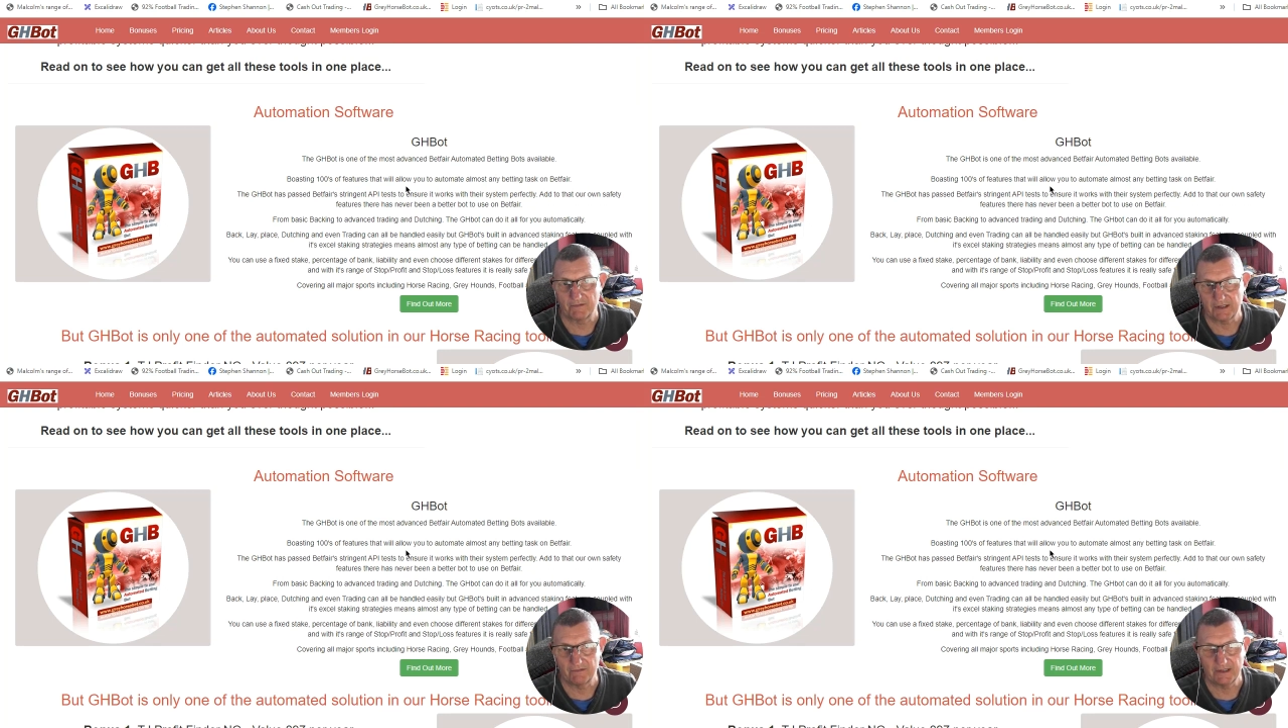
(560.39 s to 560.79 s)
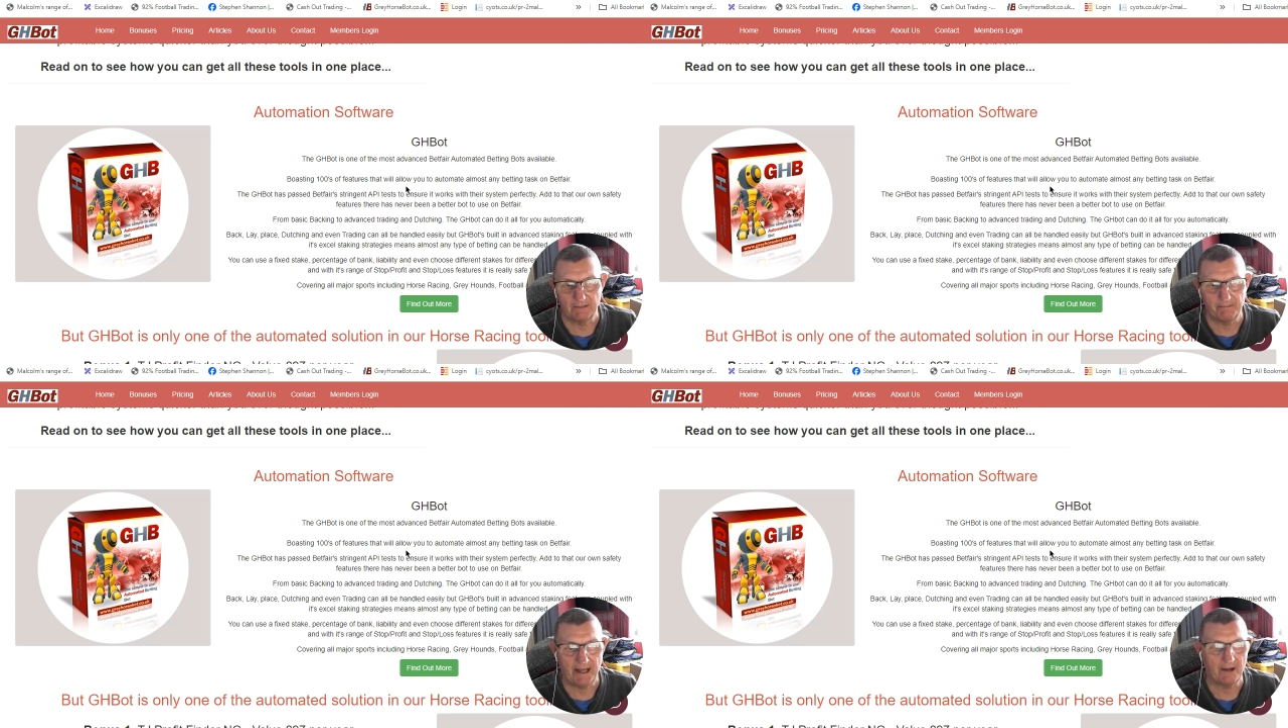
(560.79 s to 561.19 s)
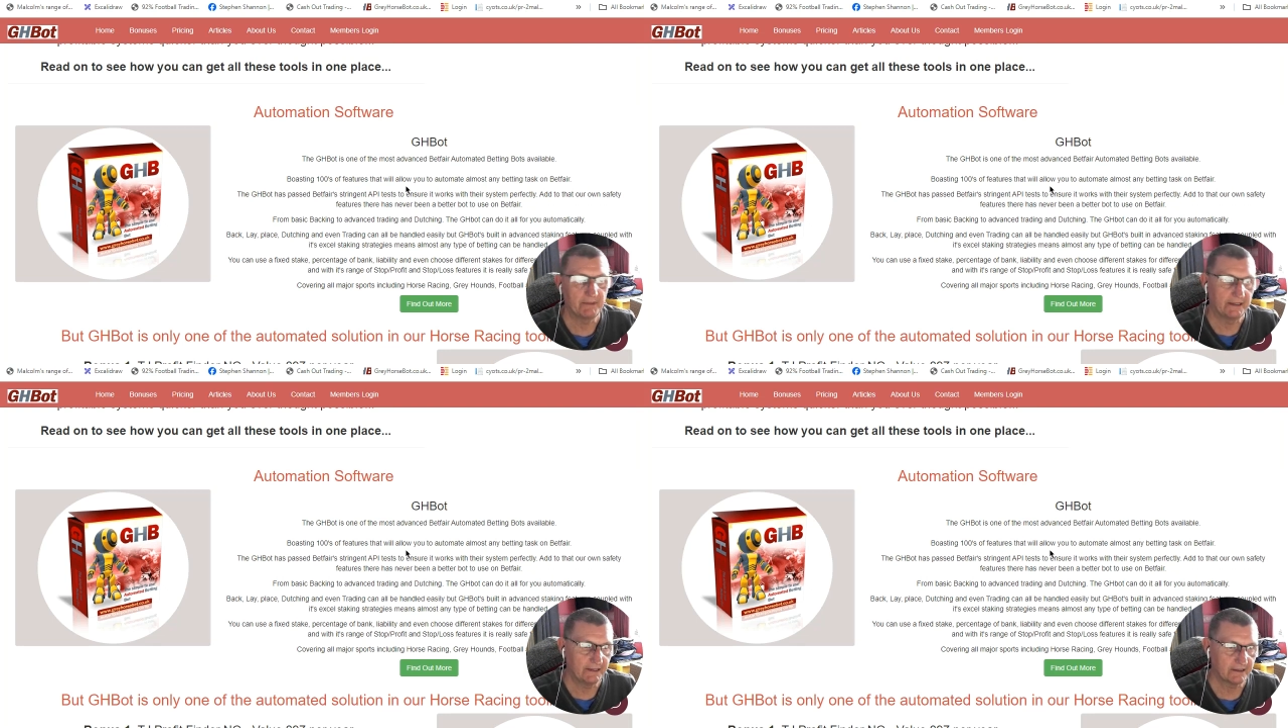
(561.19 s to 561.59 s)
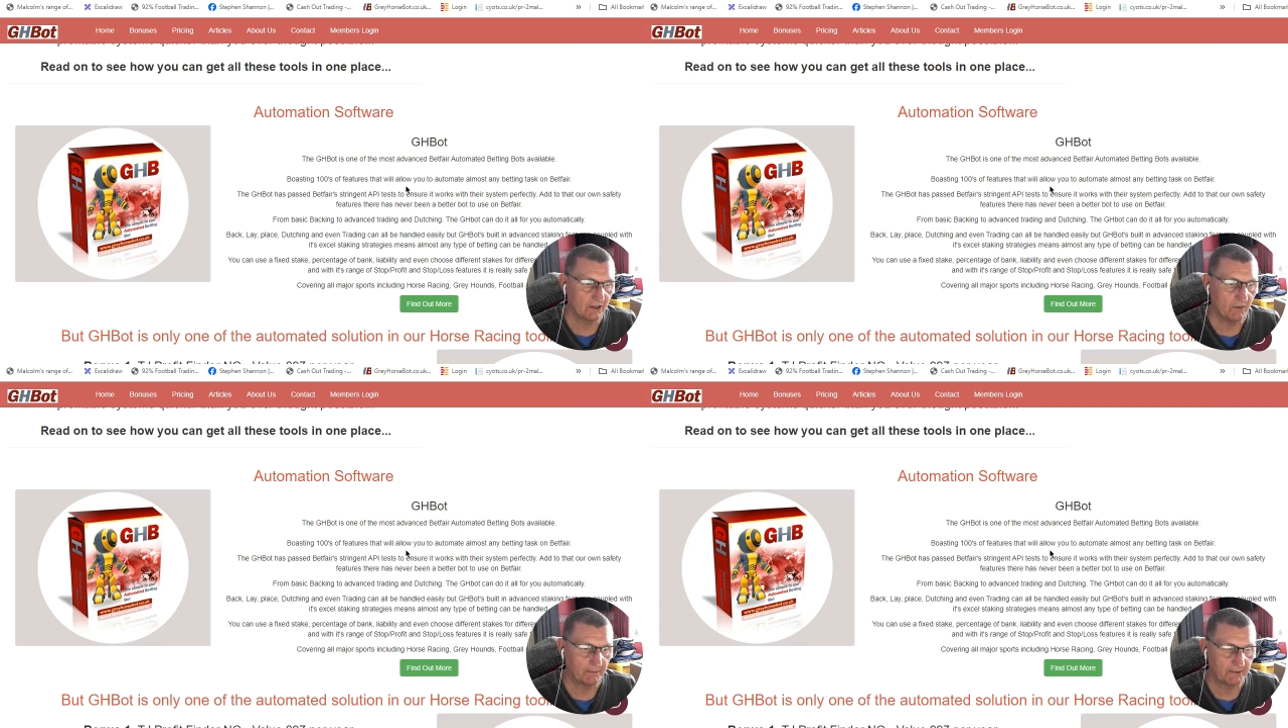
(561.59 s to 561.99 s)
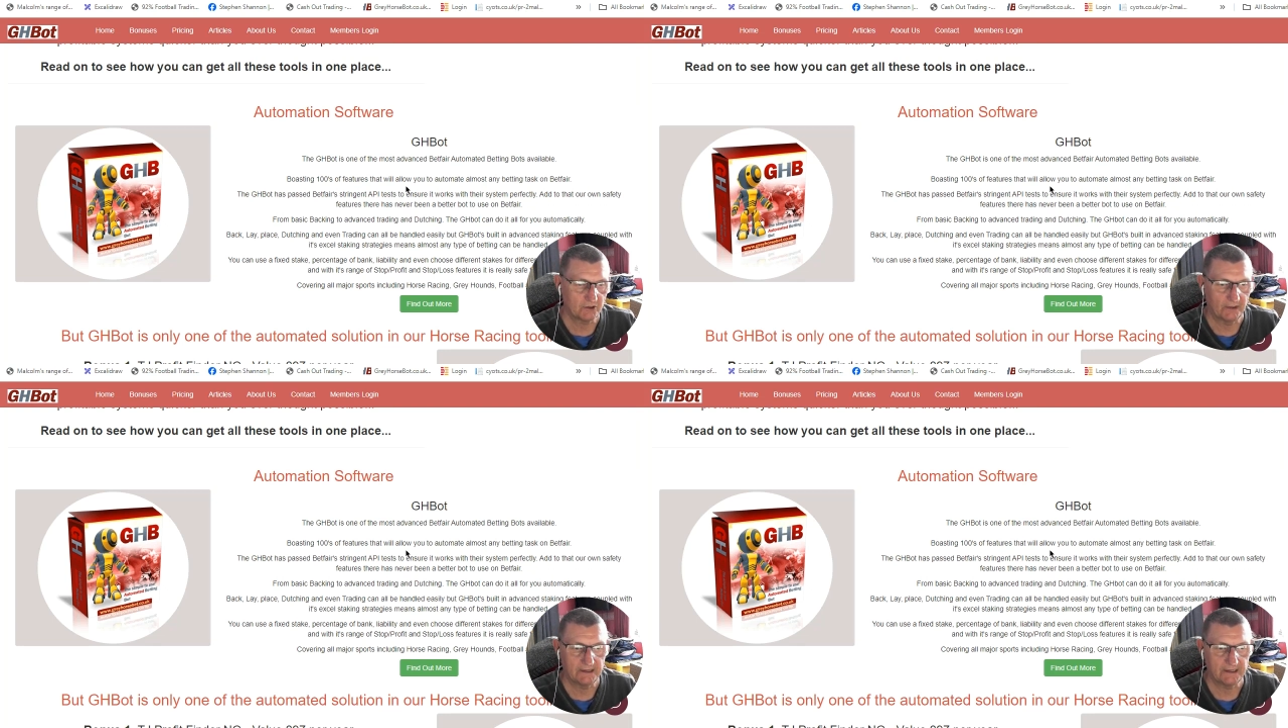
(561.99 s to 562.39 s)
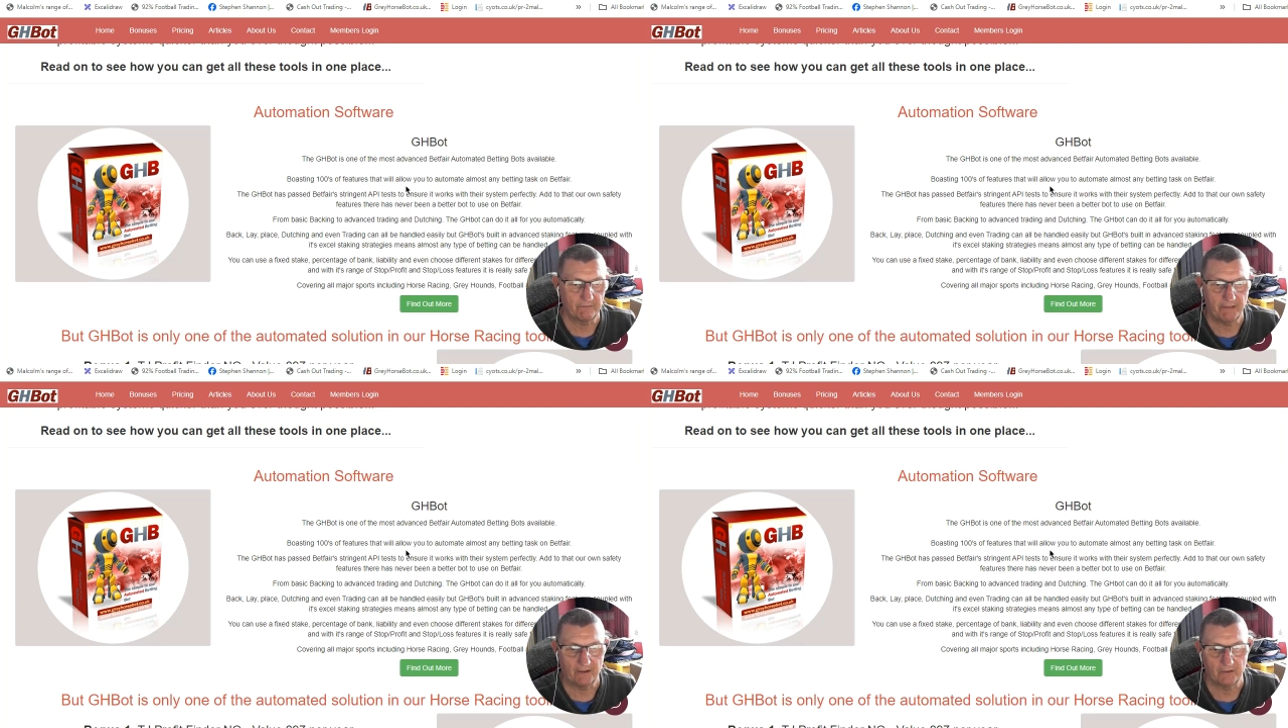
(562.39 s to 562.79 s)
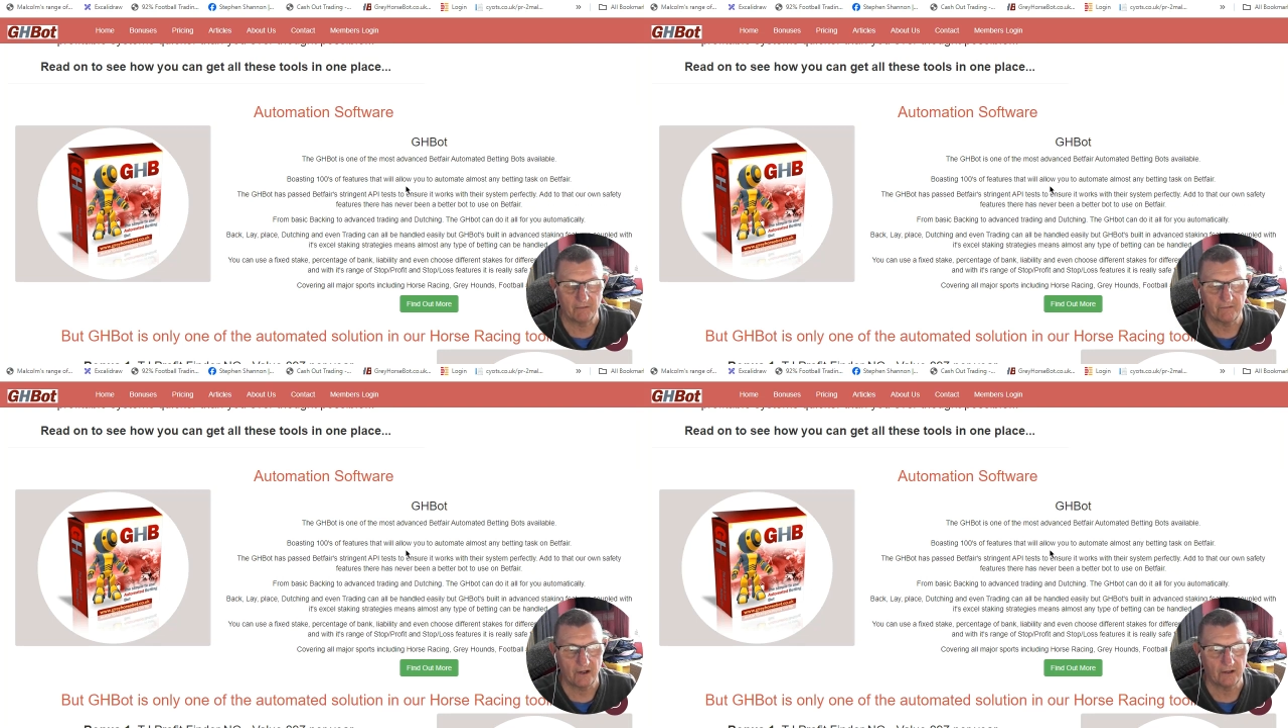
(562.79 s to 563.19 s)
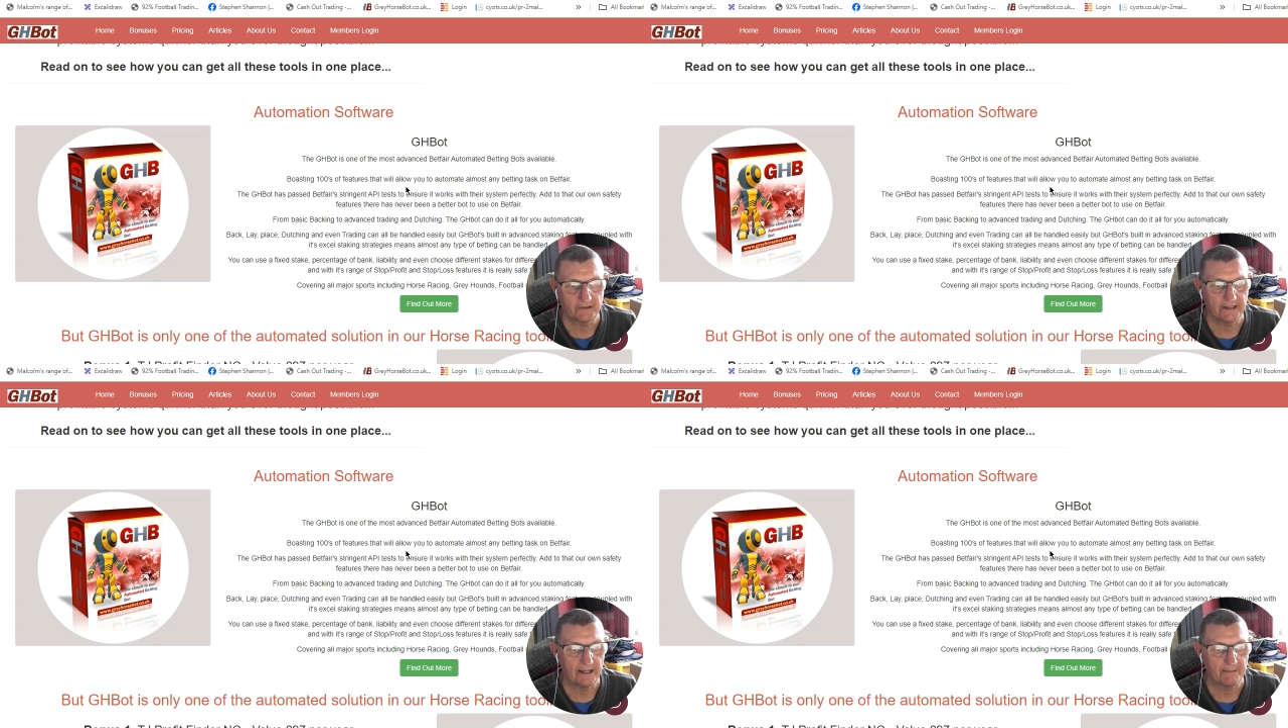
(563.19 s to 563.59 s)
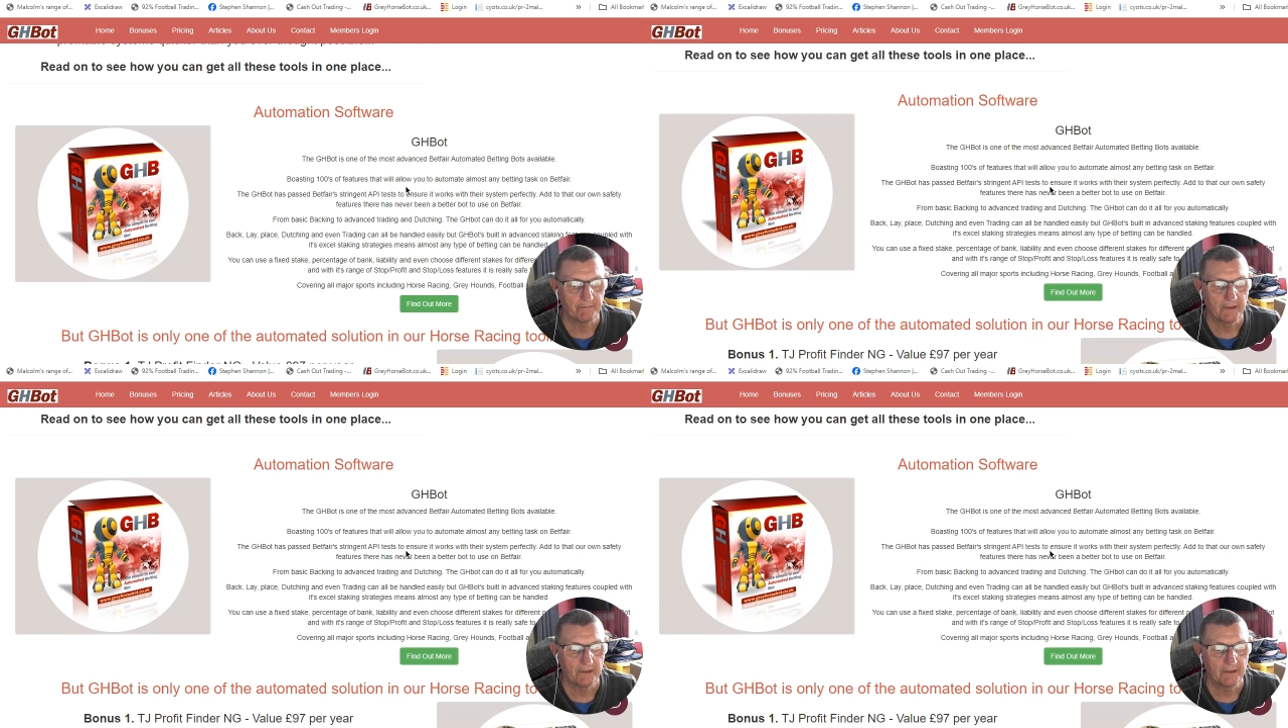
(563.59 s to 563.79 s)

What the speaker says: £17, but it does go up to £27 a month after that.